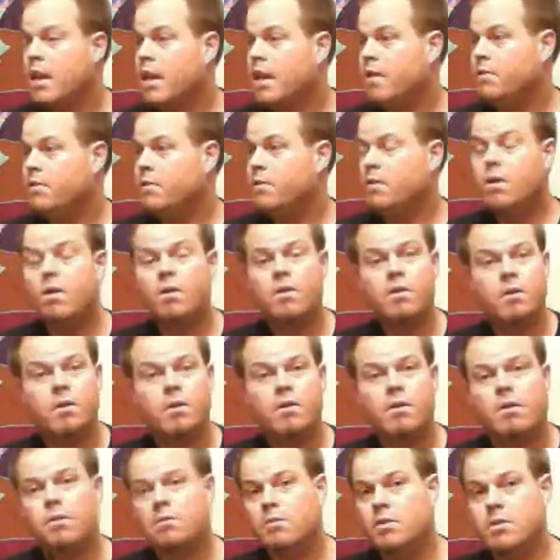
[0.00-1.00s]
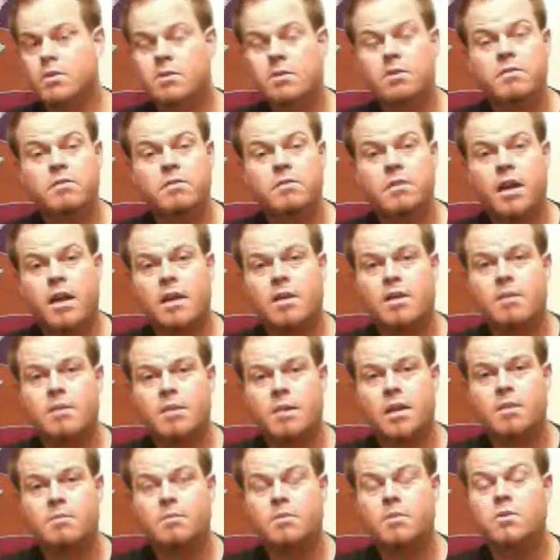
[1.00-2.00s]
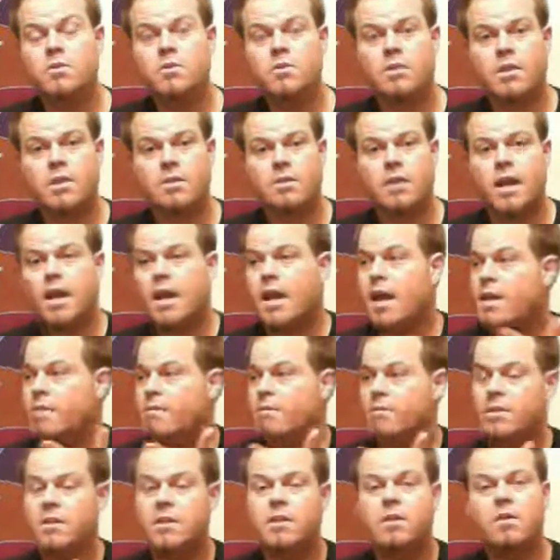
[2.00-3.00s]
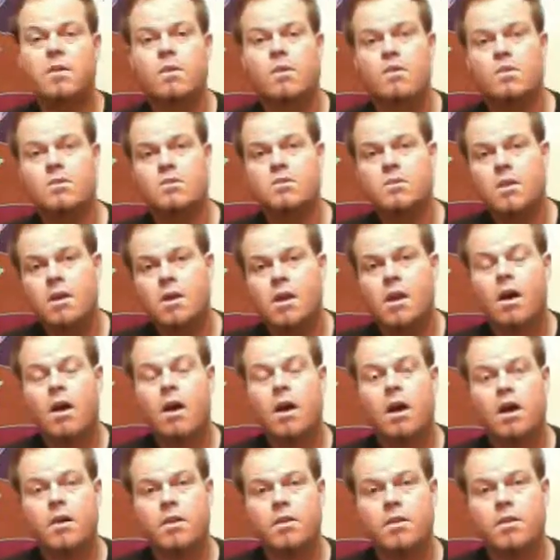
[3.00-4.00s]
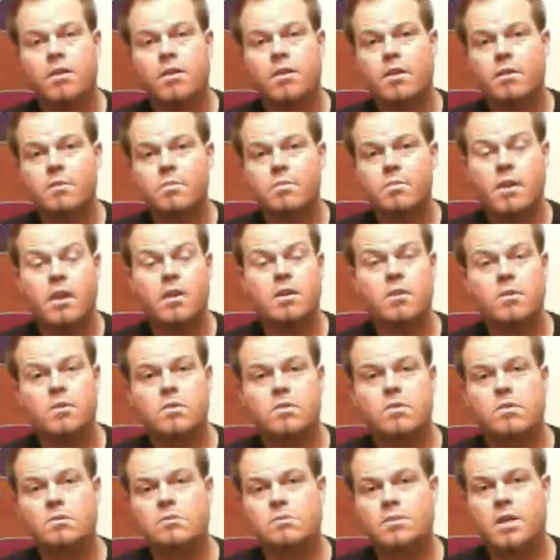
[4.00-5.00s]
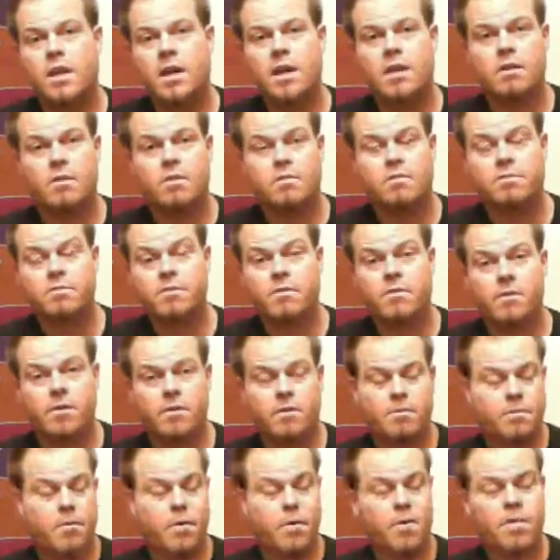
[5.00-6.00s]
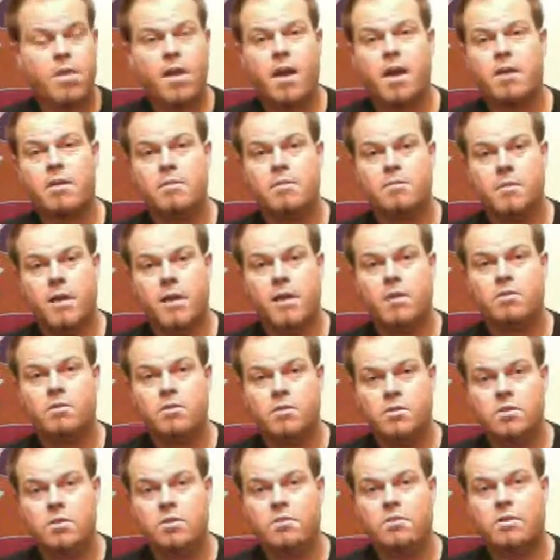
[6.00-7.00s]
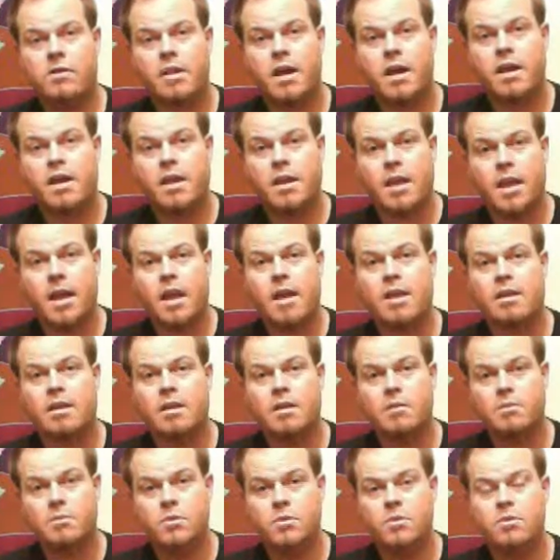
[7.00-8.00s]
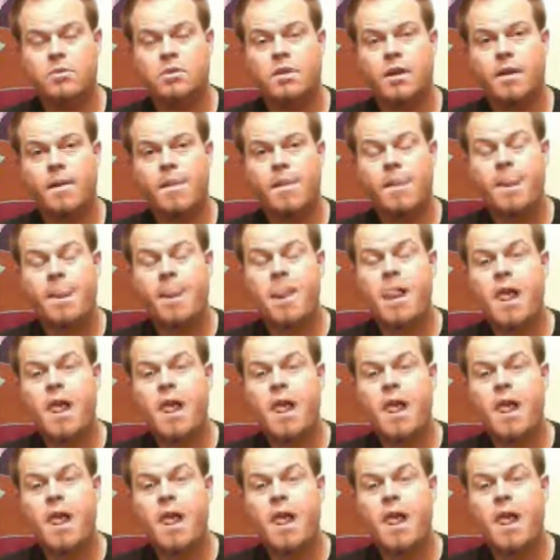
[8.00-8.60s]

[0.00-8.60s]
If you don't know what Rejuvelac or kombucha is, I have videos on my YouTube channel for both how to make Rejuvelac and kombucha.